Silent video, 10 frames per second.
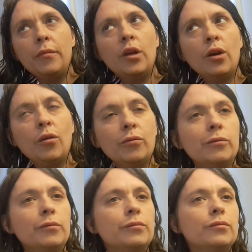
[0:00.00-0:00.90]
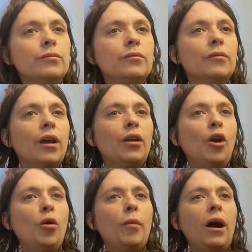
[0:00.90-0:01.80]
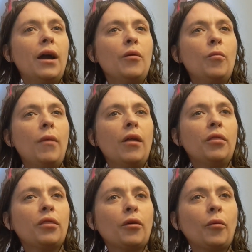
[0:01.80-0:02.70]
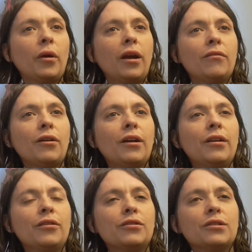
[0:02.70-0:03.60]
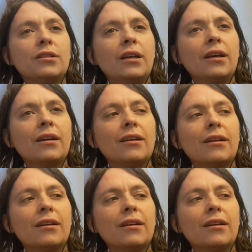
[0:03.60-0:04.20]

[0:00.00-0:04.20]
you know, a no buy month or whatever. And you're just like,